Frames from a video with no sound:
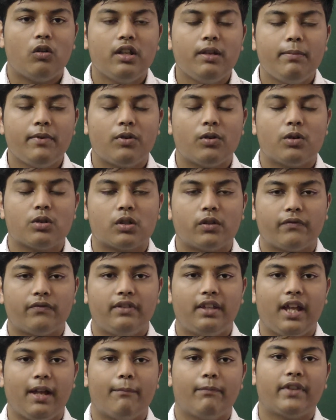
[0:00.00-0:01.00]
only because
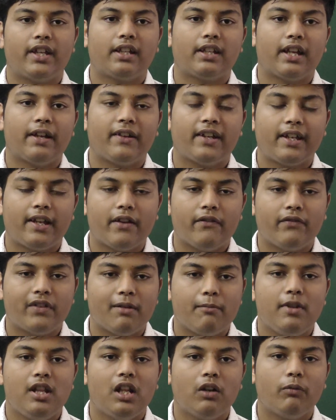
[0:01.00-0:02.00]
of them that I became
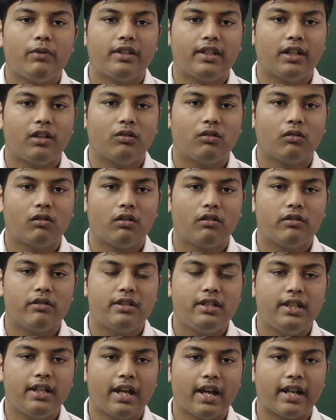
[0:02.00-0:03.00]
familiar with
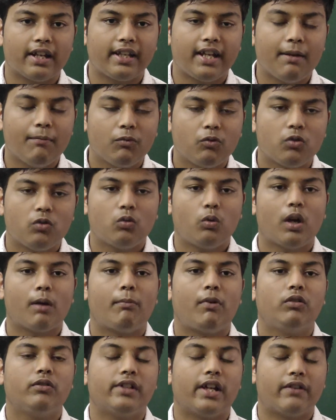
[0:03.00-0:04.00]
technology and came to know
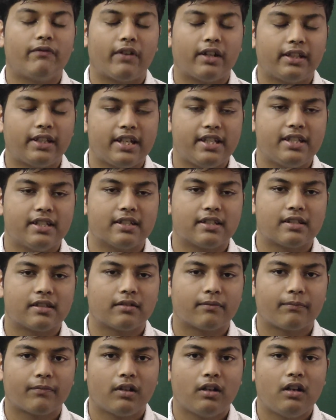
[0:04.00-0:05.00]
about its
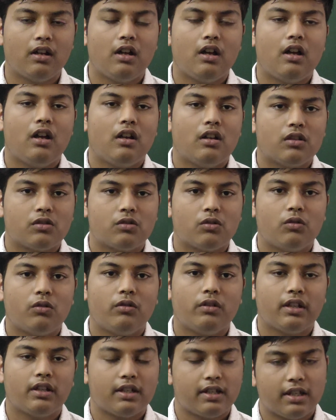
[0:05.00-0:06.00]
advantages.
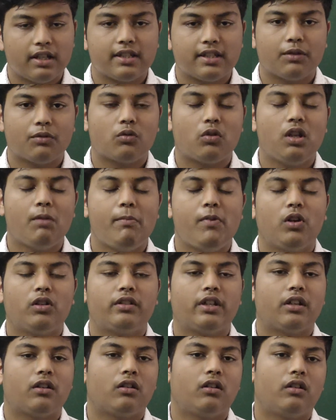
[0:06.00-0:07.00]
So yes, it's only because
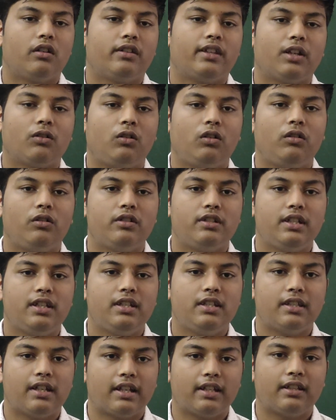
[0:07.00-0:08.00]

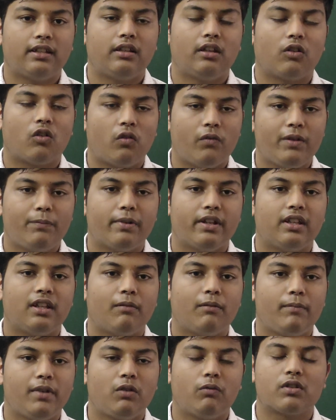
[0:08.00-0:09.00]
technologies that the COVID
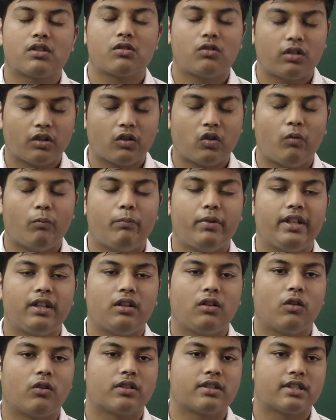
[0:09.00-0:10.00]
pandemic was not a
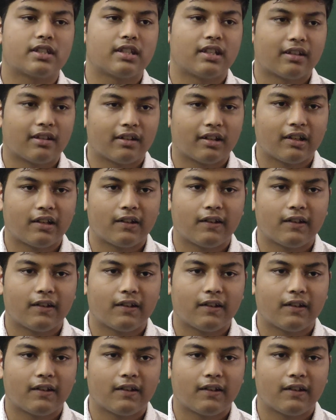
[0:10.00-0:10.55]
complete loss.